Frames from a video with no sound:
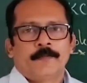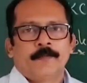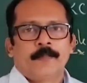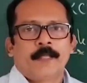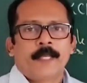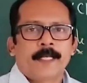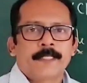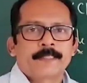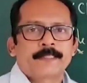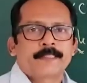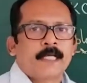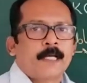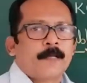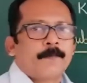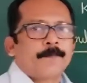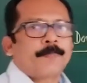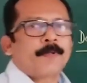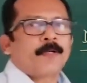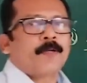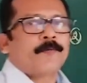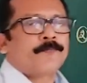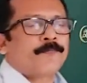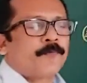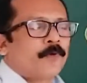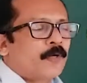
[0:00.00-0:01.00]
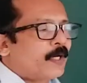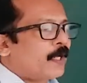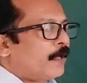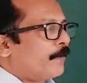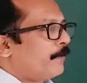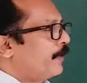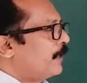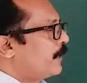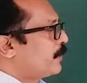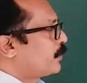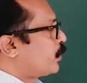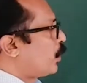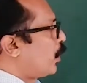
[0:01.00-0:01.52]
Example for
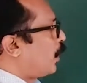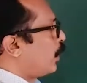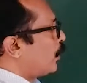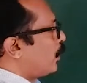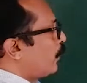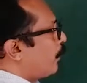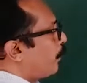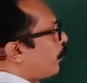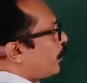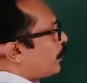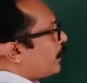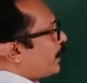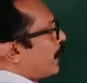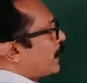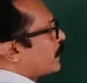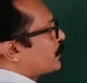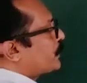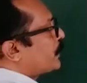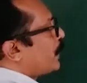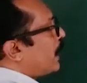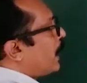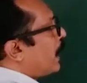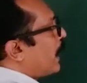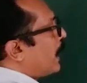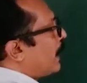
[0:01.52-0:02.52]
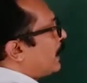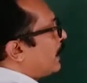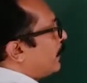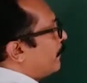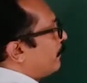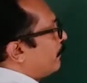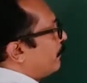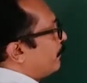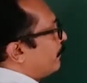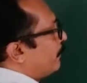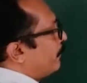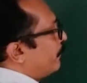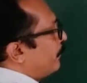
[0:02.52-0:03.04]
double salt, potash
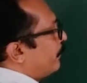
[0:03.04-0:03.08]
alum.